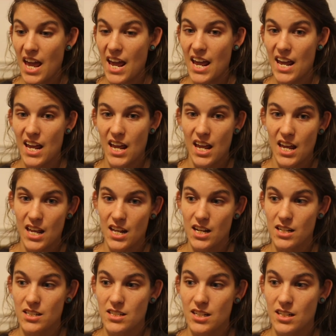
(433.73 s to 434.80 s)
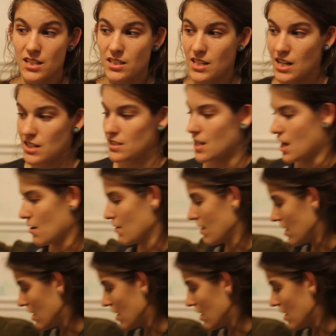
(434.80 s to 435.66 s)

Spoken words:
and that is how I